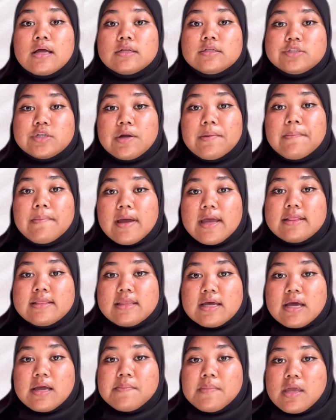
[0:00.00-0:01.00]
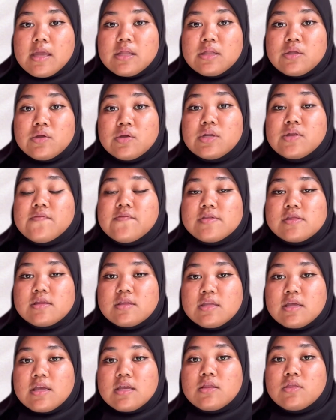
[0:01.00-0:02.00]
Throughout my time in
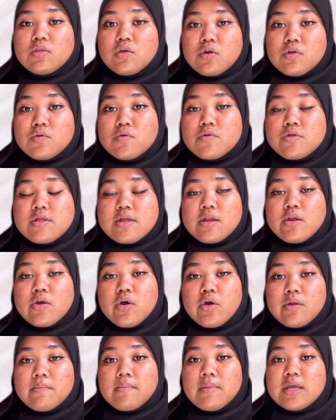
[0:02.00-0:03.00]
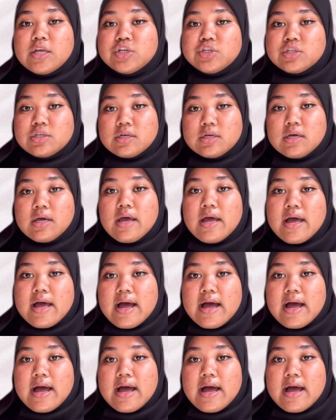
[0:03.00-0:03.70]
University Tun Hussein on Malaysia,